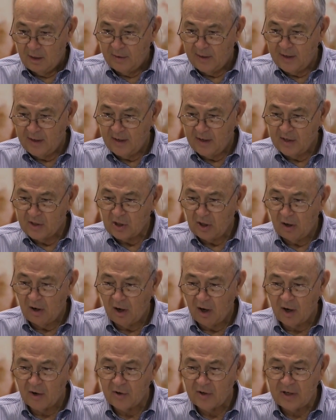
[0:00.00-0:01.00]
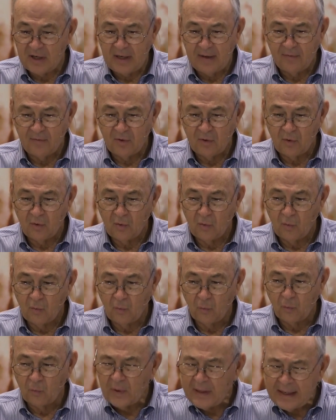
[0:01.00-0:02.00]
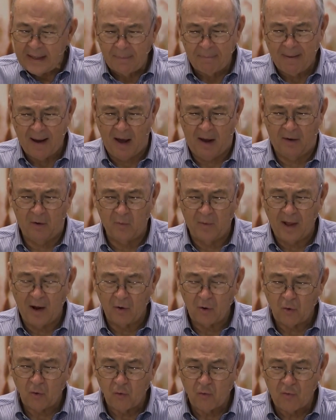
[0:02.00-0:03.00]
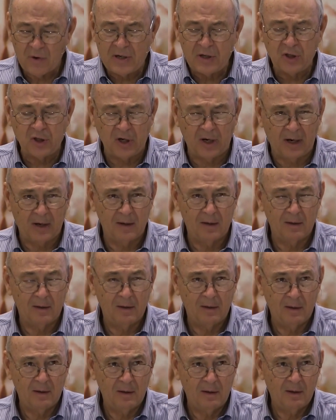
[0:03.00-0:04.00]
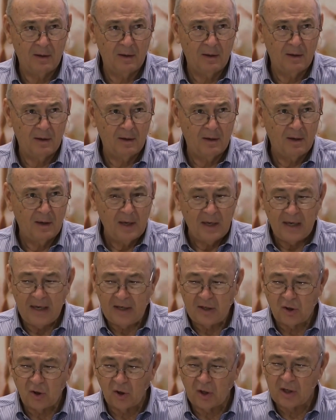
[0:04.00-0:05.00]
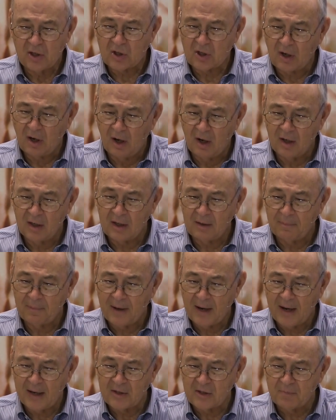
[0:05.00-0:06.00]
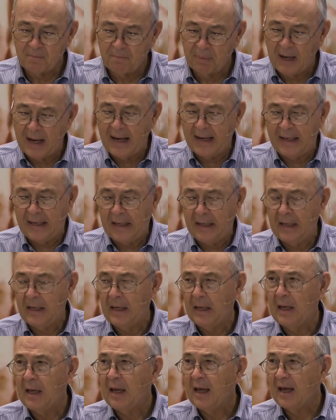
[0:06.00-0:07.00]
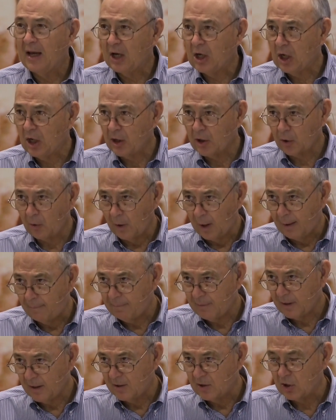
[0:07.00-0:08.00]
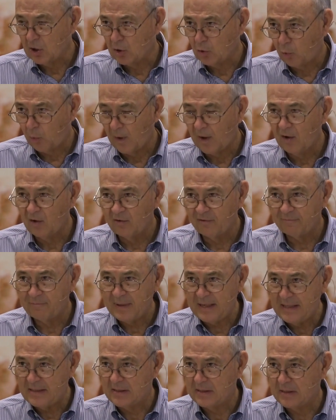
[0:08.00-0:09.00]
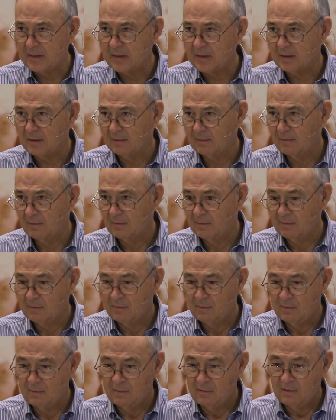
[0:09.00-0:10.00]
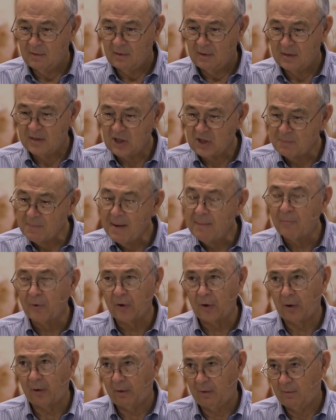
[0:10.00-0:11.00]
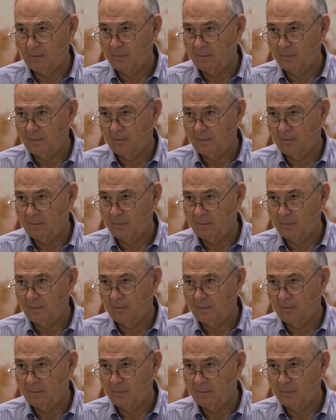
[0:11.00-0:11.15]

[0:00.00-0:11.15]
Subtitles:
that it is hard to even read about it without cringing. He took his concubine's body and cut her up into 12 pieces, dismembered her,